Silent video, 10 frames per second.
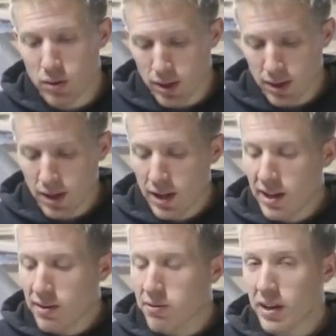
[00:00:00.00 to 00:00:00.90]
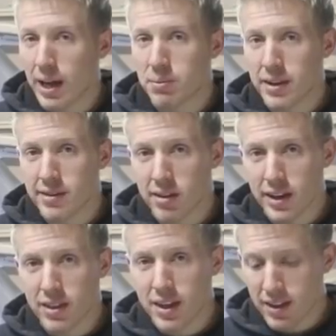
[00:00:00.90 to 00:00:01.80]
grit flap disc
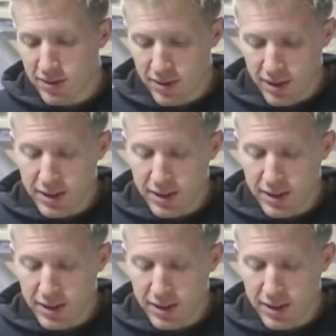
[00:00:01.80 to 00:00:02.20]
like this.